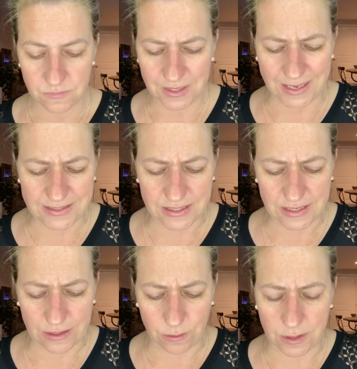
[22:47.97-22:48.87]
it's
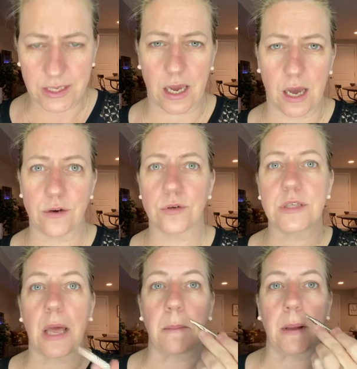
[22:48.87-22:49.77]
literally under
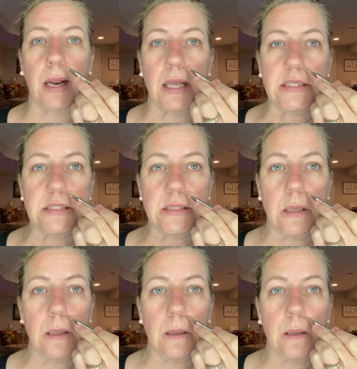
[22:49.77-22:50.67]
10 minutes.
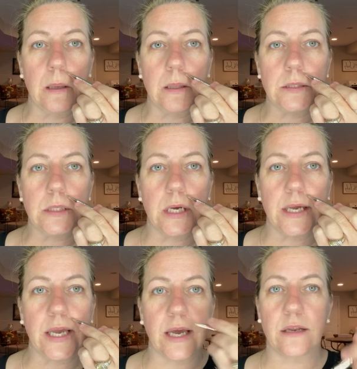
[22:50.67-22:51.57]

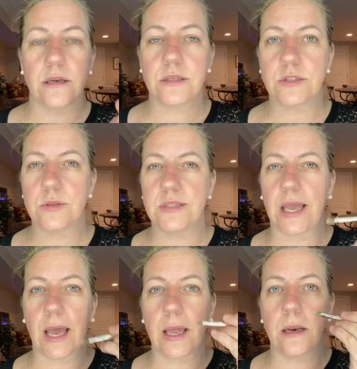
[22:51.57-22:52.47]
And
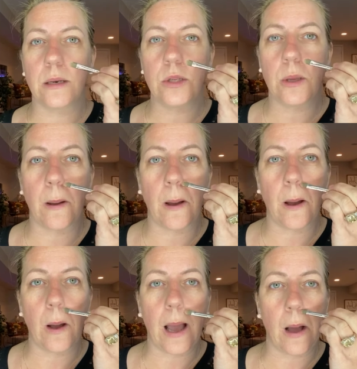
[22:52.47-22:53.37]
Suzanne,
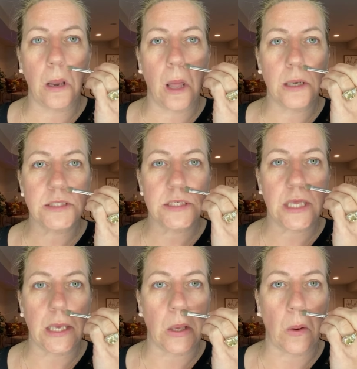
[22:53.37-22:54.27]
how long does it
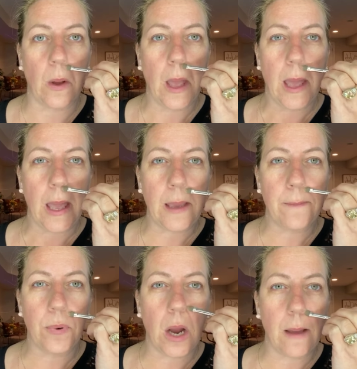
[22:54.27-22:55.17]
take you?
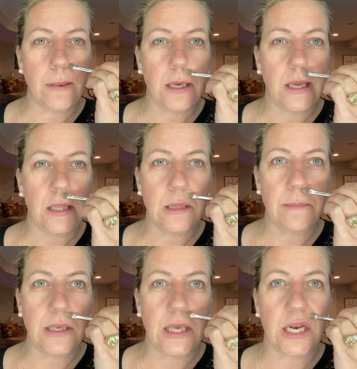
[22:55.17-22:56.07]
It probably in the
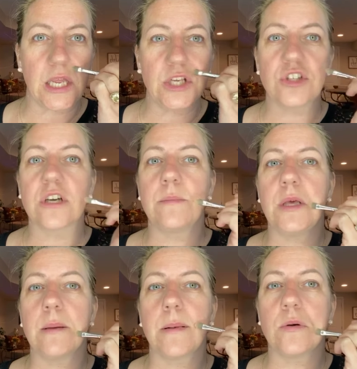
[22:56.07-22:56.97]
beginning took
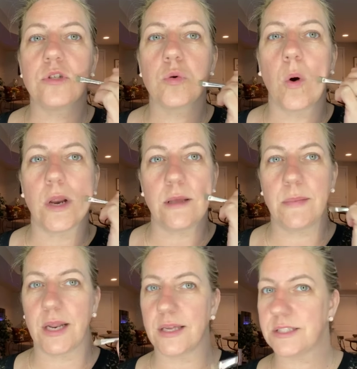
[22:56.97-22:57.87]
me about 20
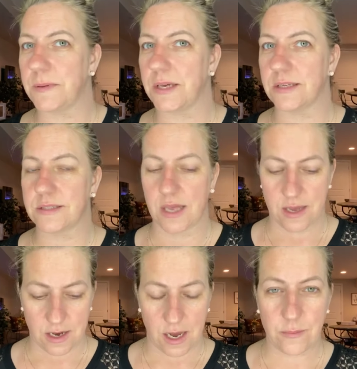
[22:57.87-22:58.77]
minutes, because
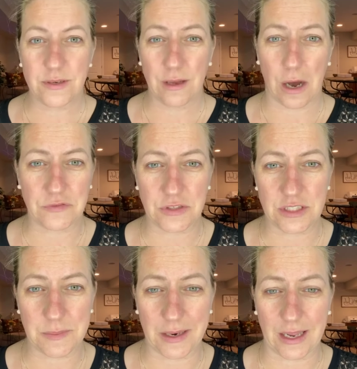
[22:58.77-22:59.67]
I would often
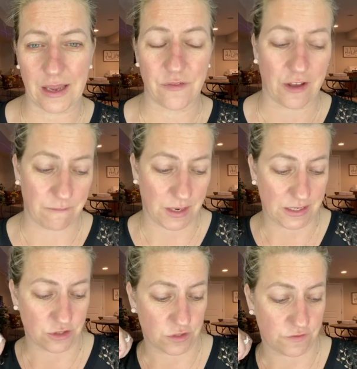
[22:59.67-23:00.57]
spend like 5
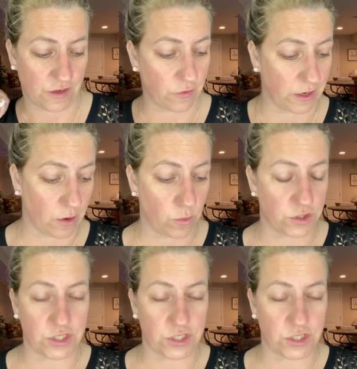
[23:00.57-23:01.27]
minutes just figuring out which